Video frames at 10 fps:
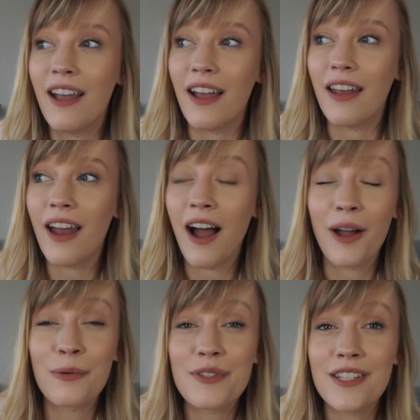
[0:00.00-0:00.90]
And
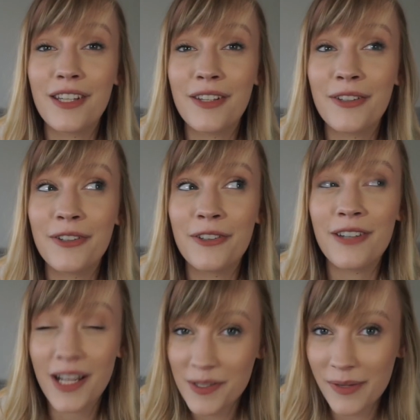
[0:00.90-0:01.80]
I will see you
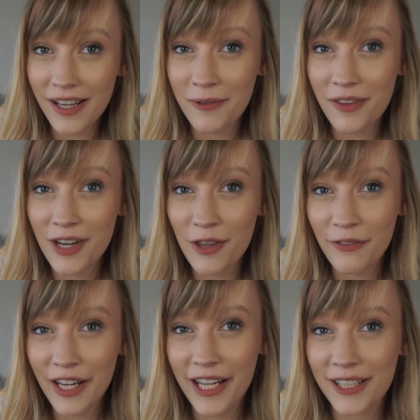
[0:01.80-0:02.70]
next week with another
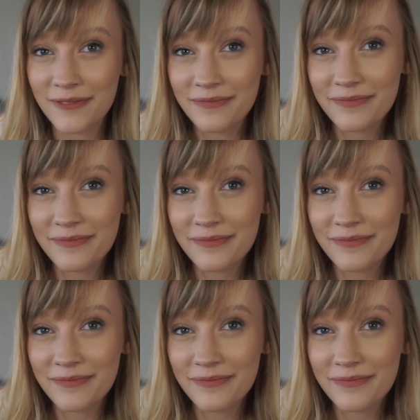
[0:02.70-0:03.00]
video.